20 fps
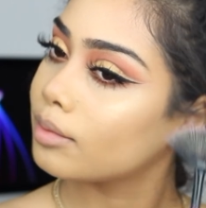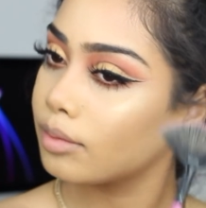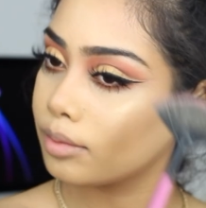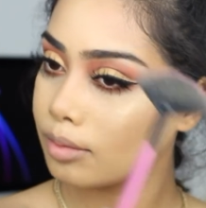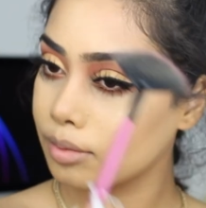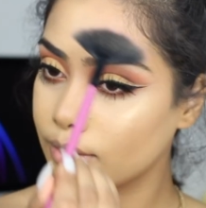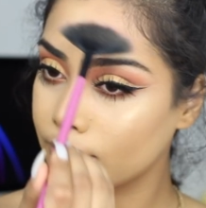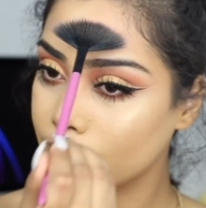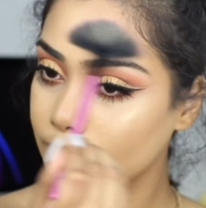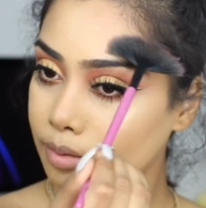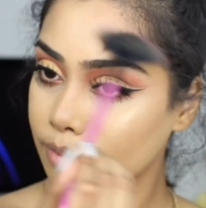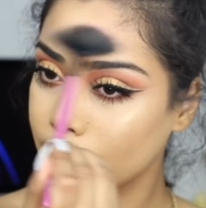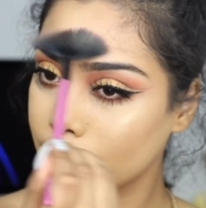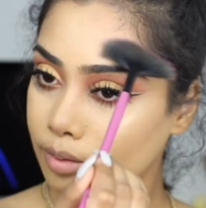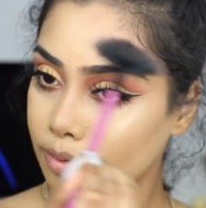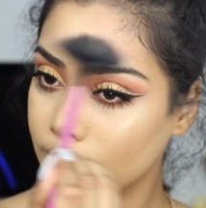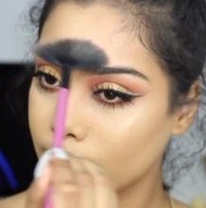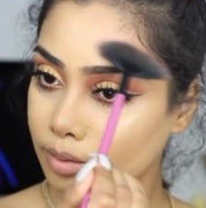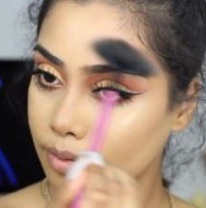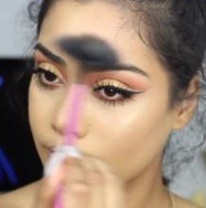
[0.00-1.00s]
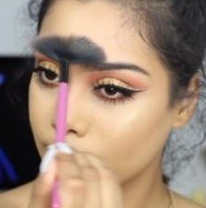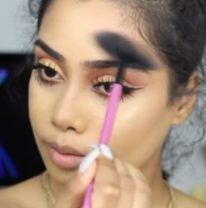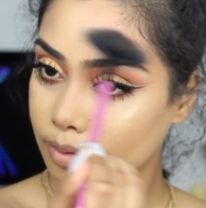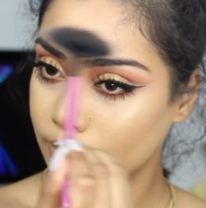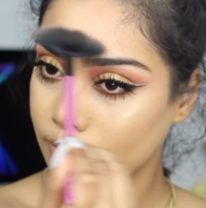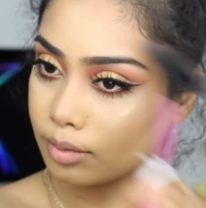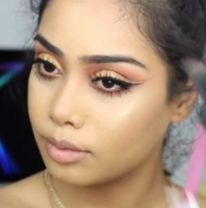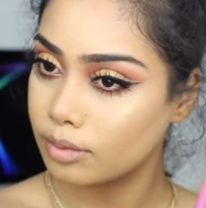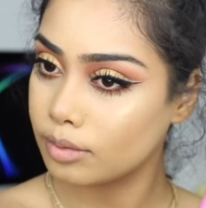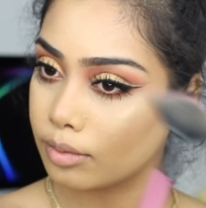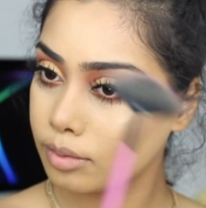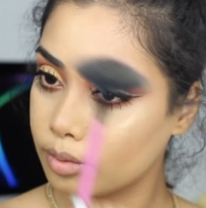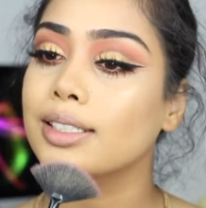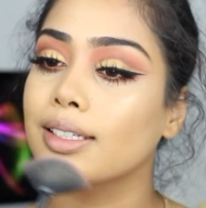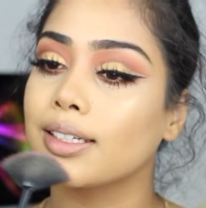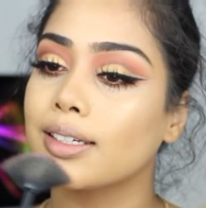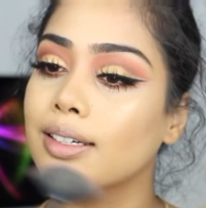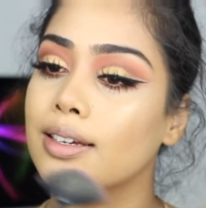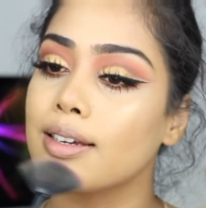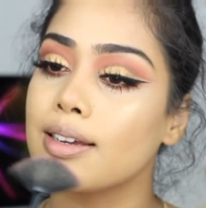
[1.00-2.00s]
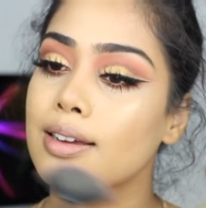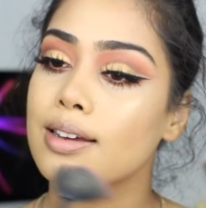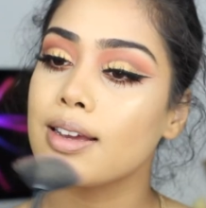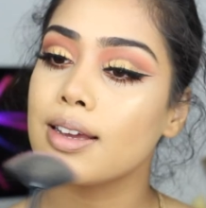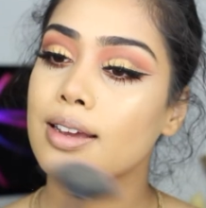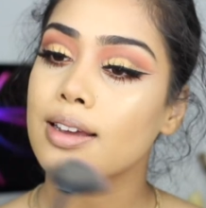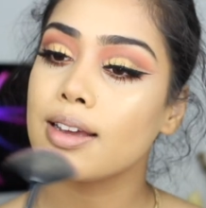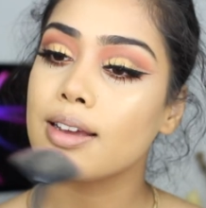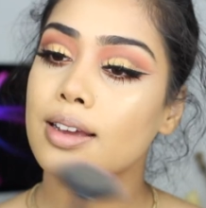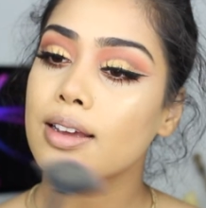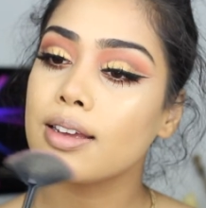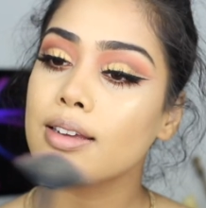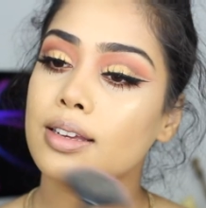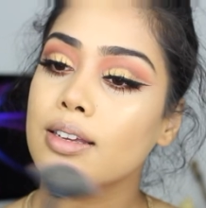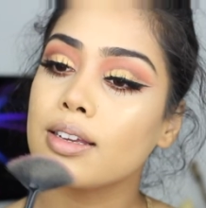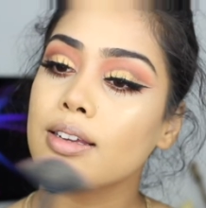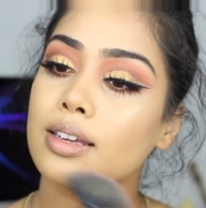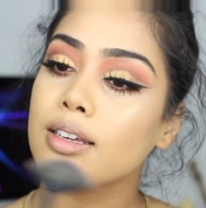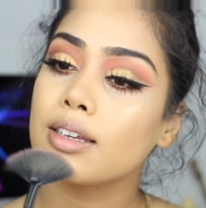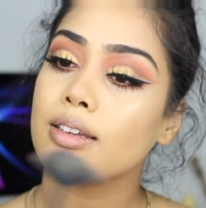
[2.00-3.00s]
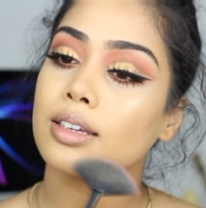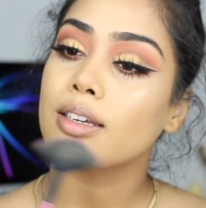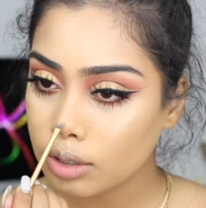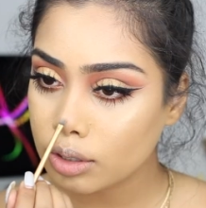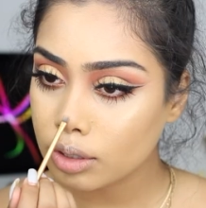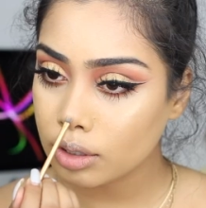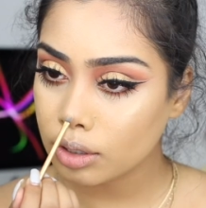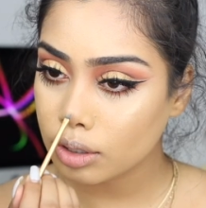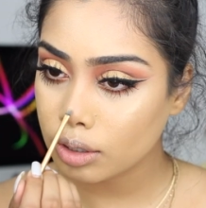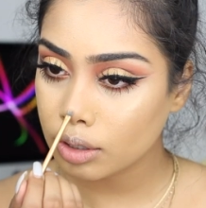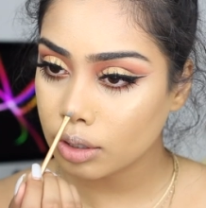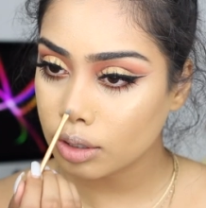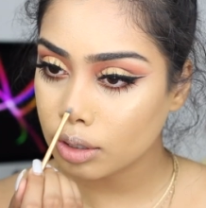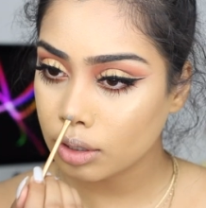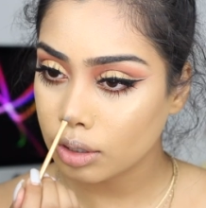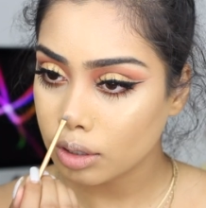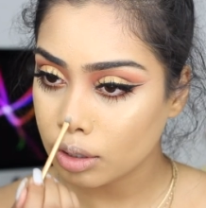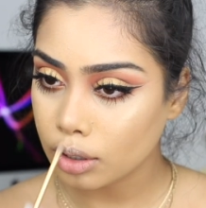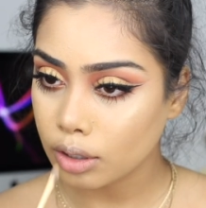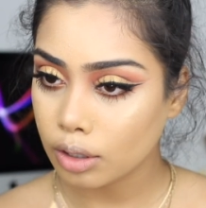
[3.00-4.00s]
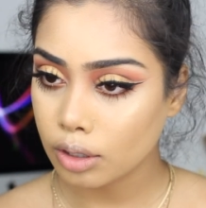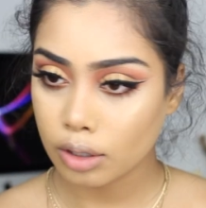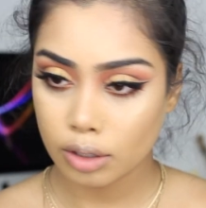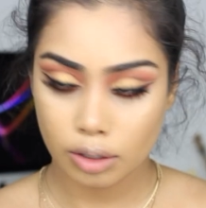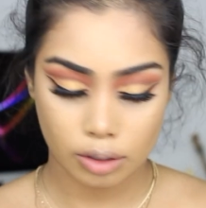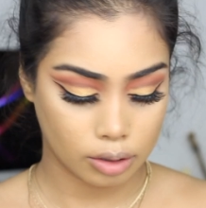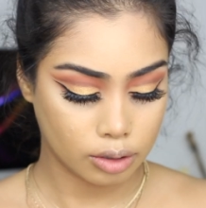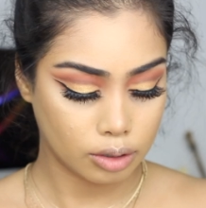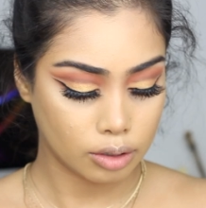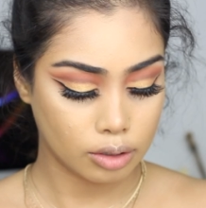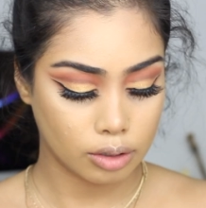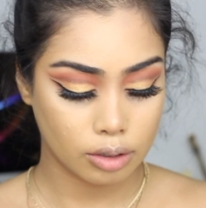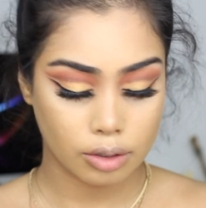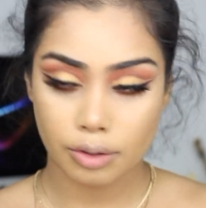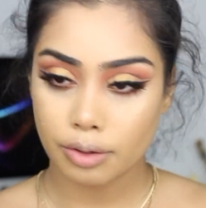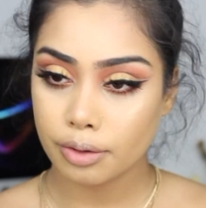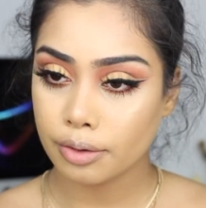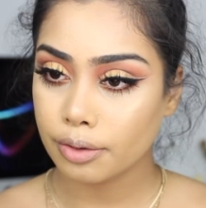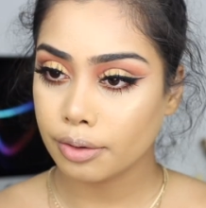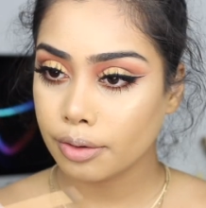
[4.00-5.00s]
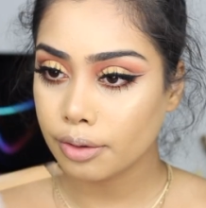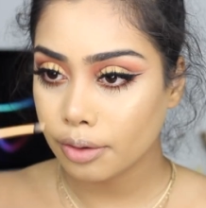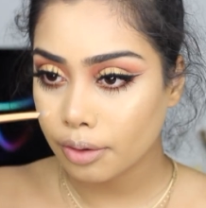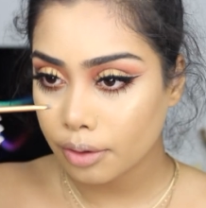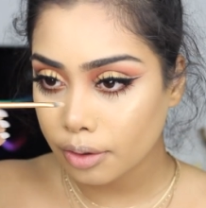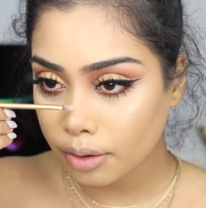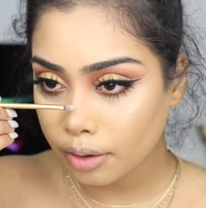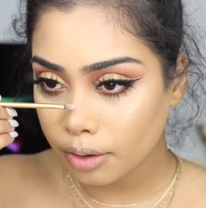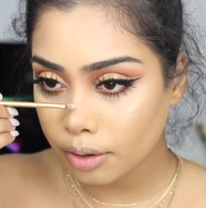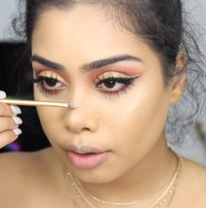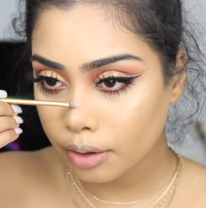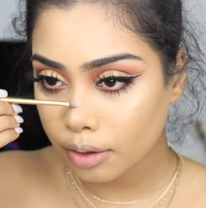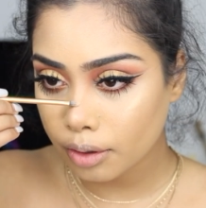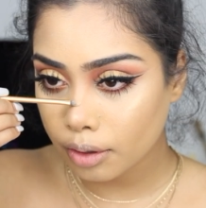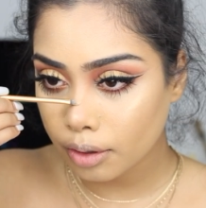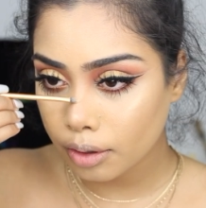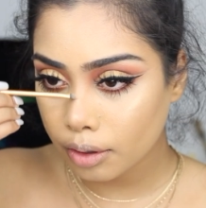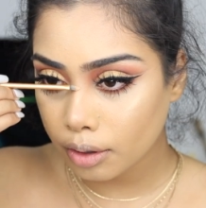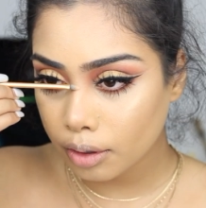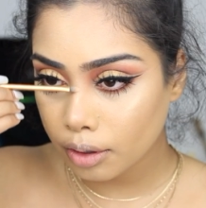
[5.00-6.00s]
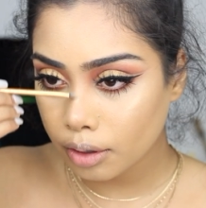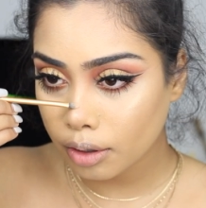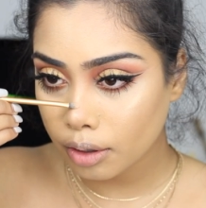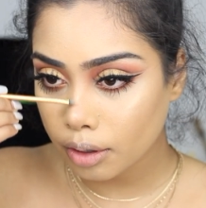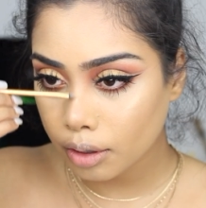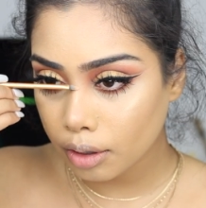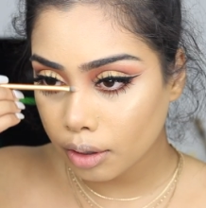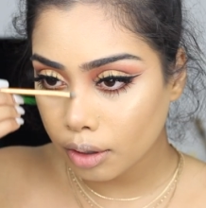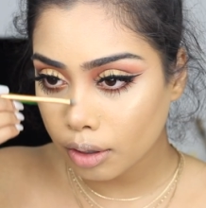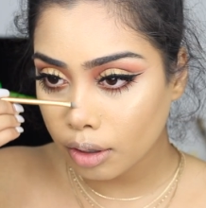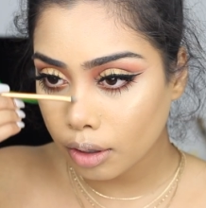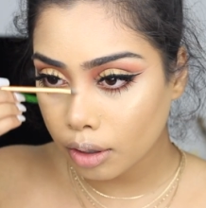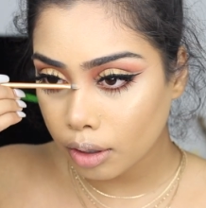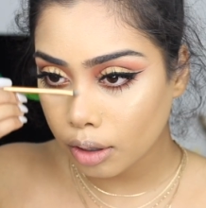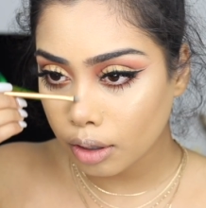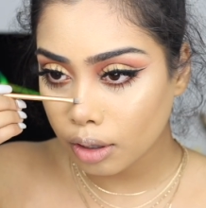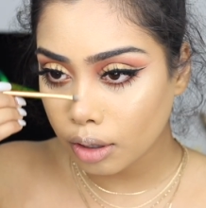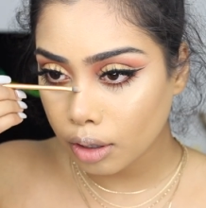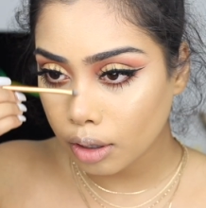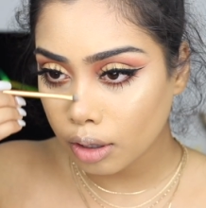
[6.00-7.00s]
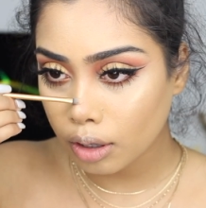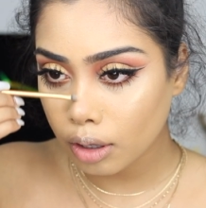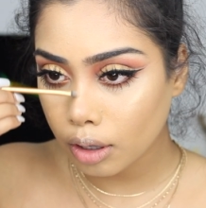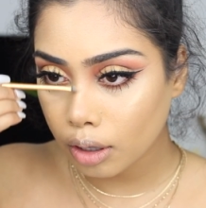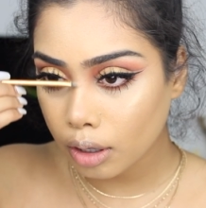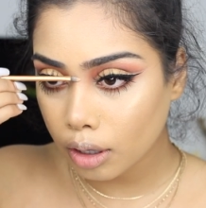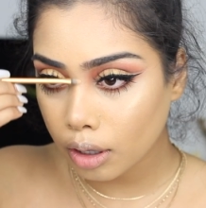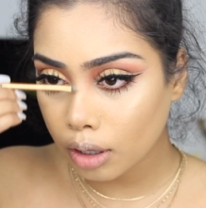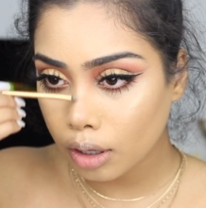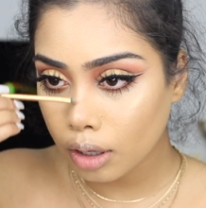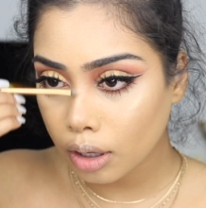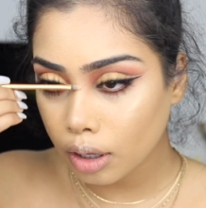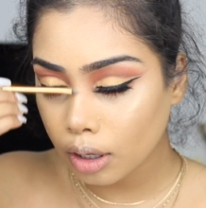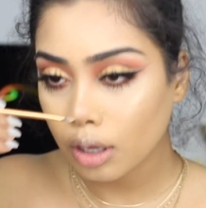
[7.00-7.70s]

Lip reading: (silence)